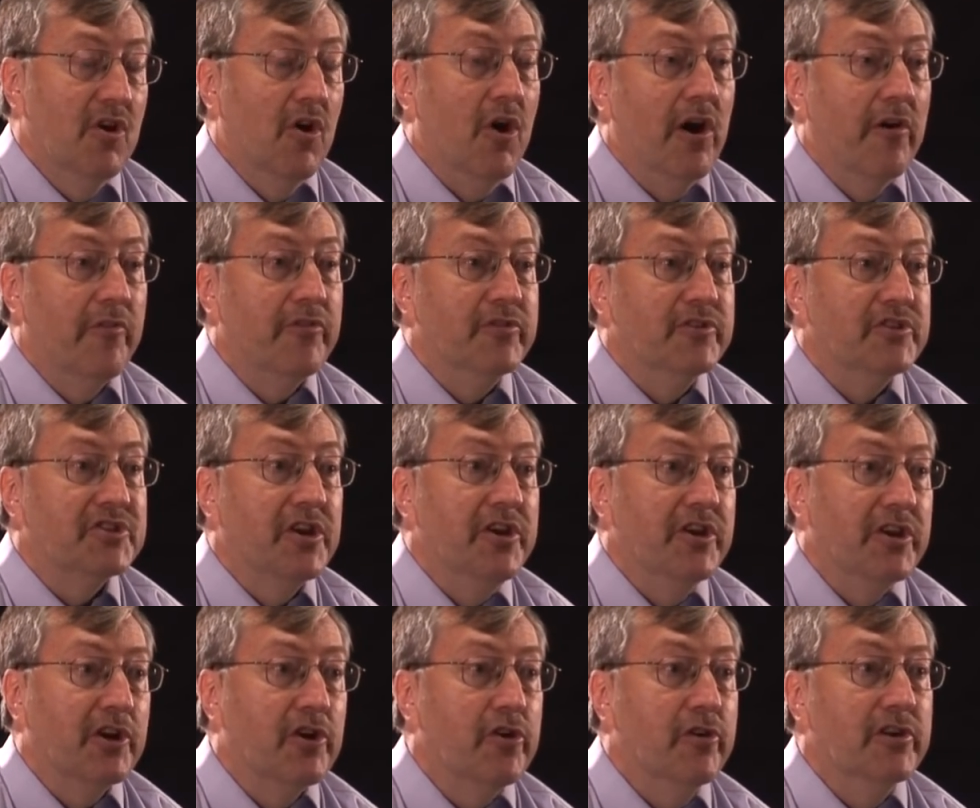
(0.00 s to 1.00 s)
Authors
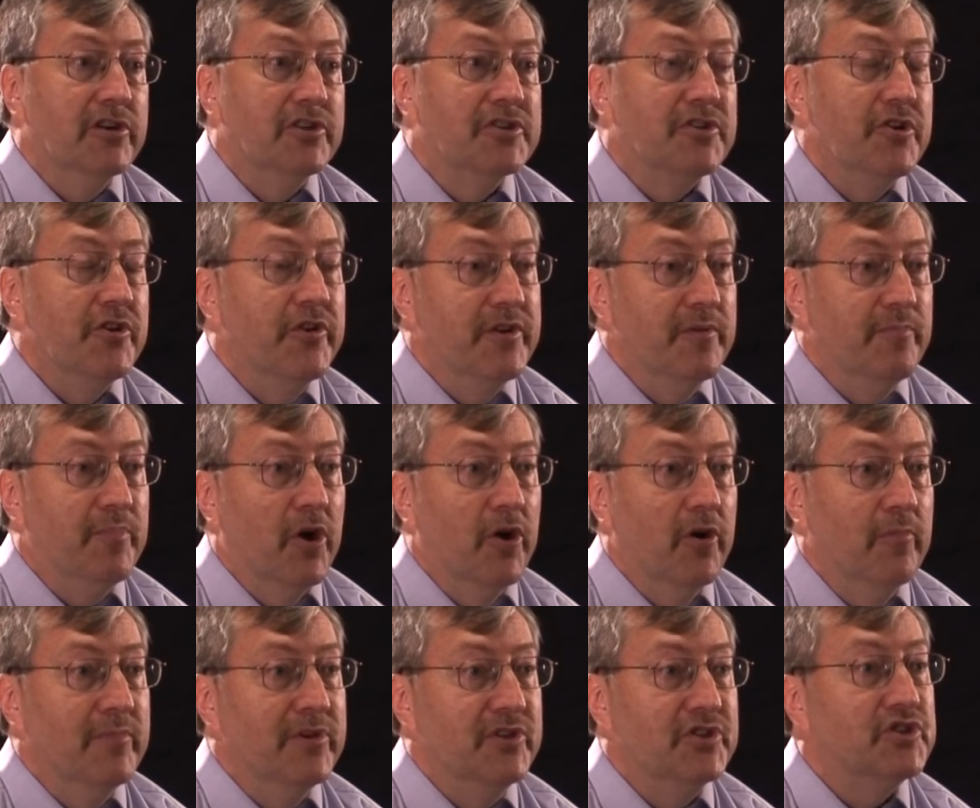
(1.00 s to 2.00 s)
can encourage their
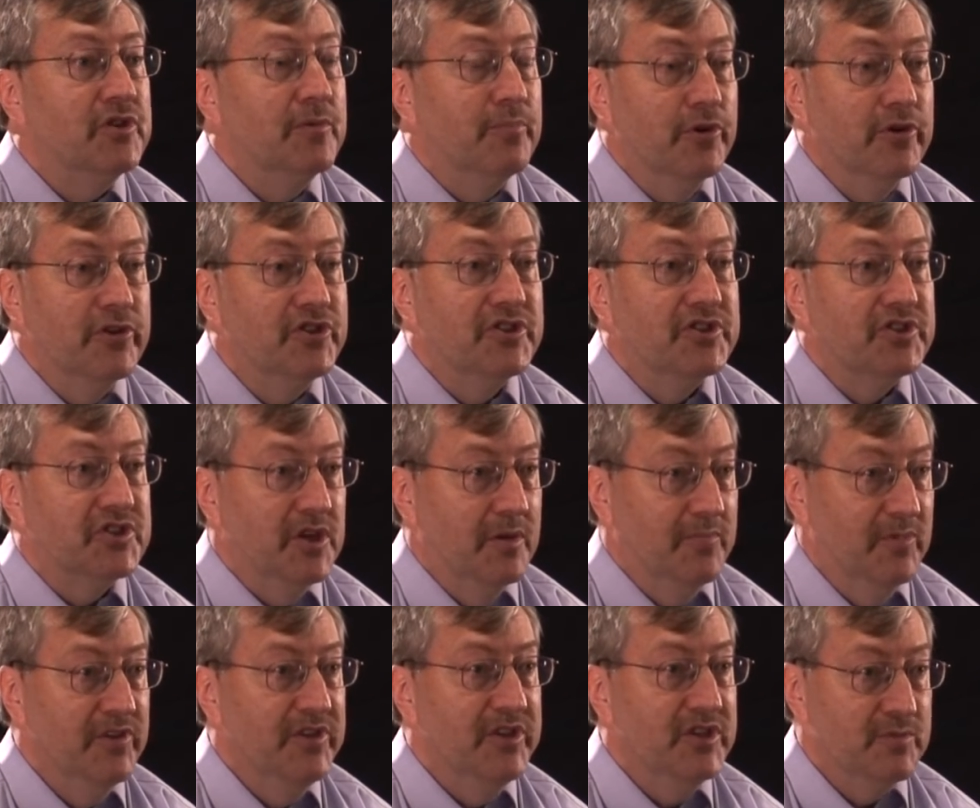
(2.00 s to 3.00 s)
departments to purchase
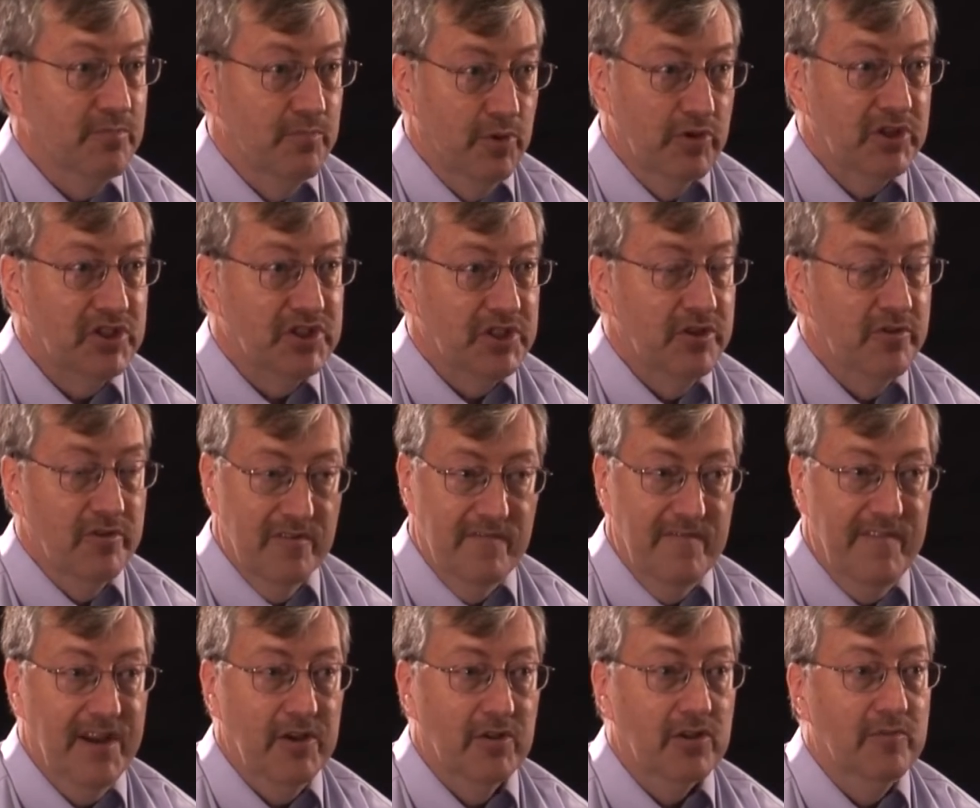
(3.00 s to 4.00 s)
some of these books that are
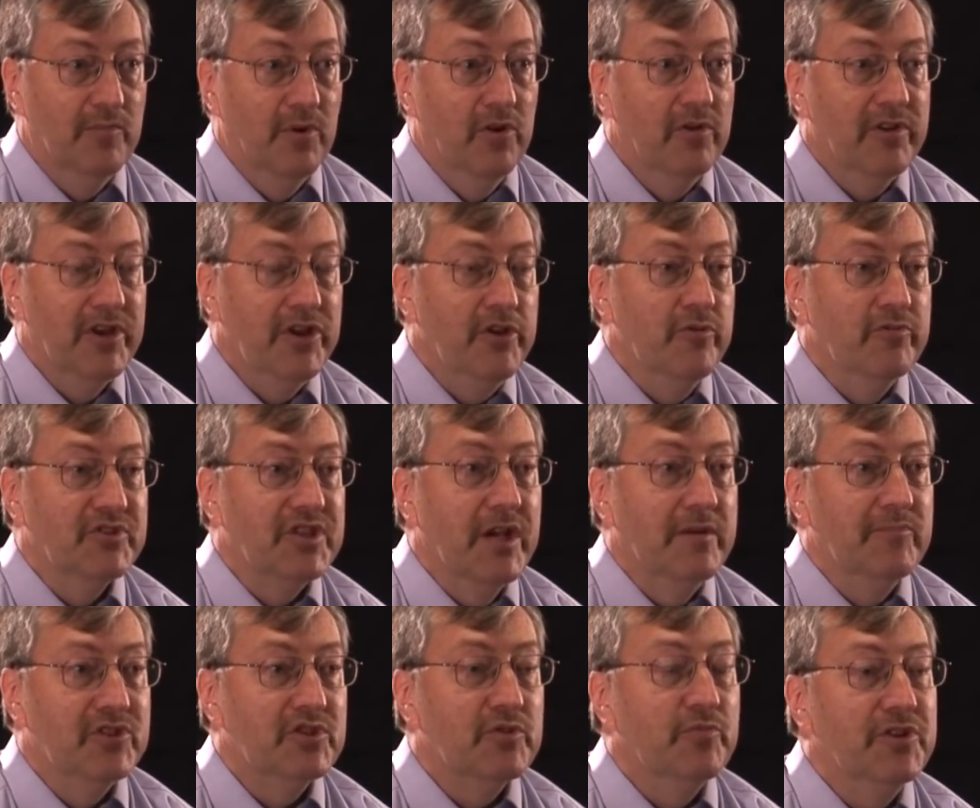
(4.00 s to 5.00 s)
available and use
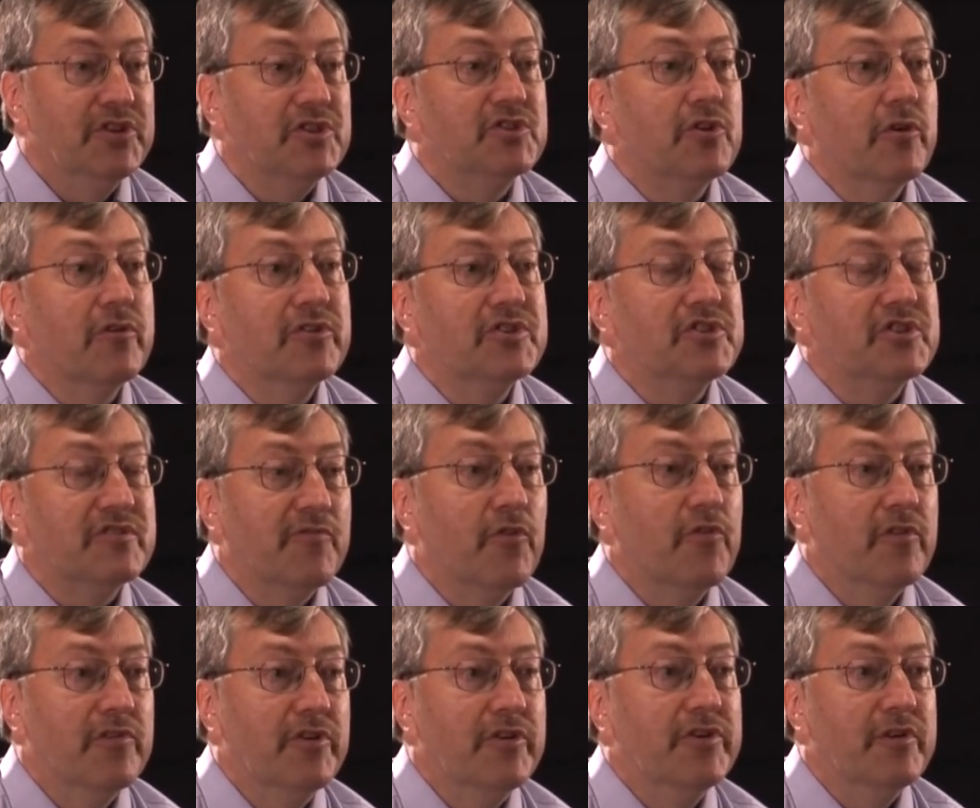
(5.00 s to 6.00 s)
them as resources
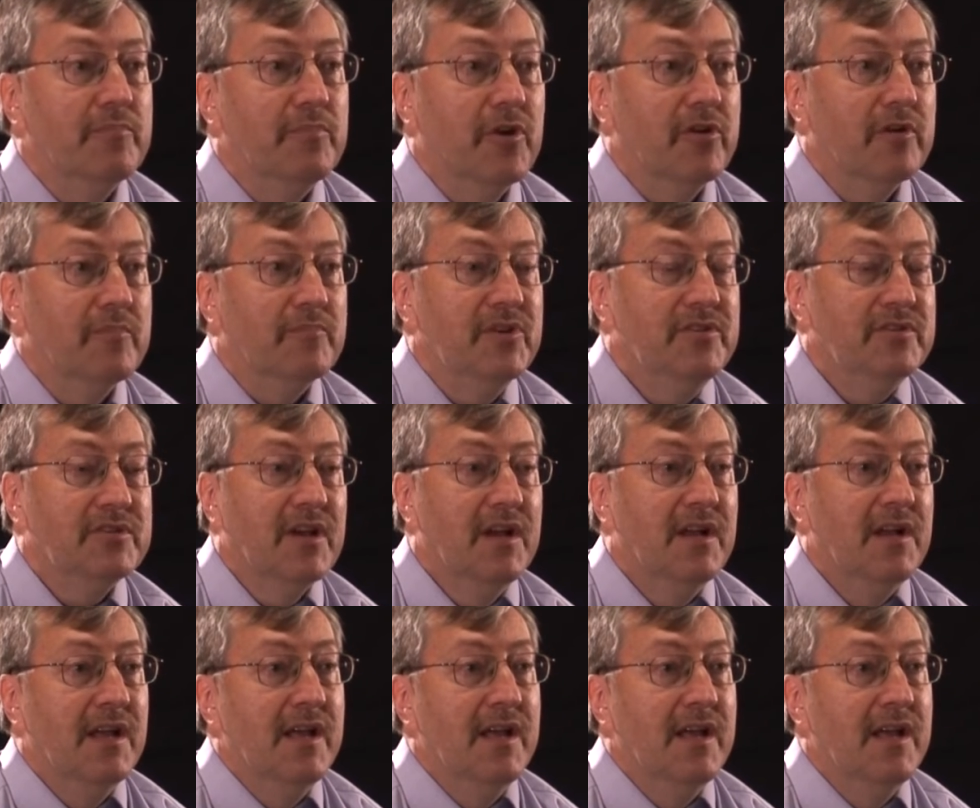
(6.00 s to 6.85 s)
for their department.